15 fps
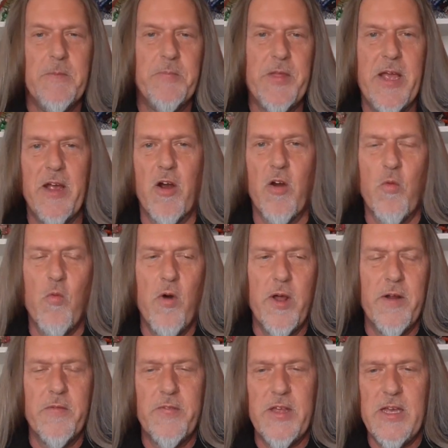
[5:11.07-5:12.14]
They are
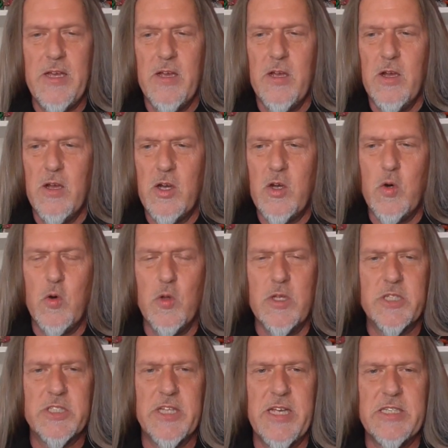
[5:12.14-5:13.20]
one of the
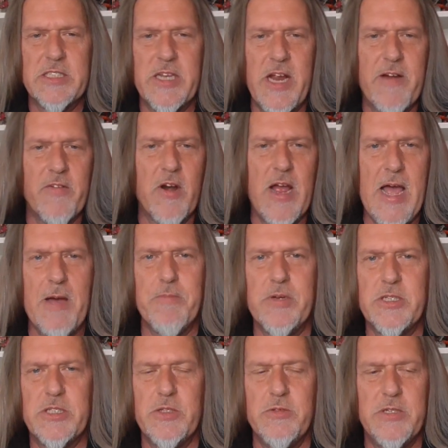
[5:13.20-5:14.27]
coolest things that ever
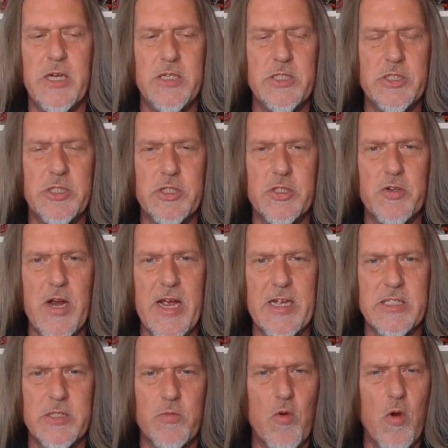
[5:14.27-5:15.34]
happened to Dungeons and
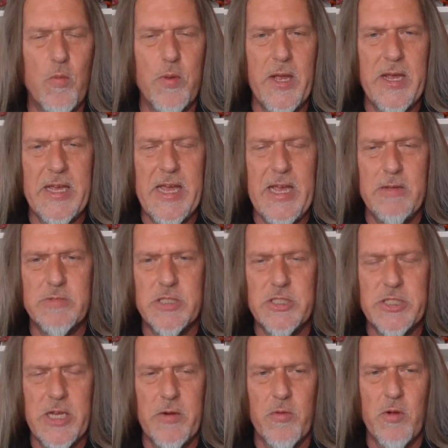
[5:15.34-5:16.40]
Dragons and role-playing games in
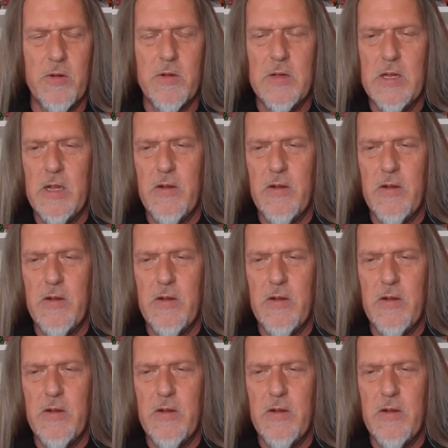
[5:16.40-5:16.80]
general,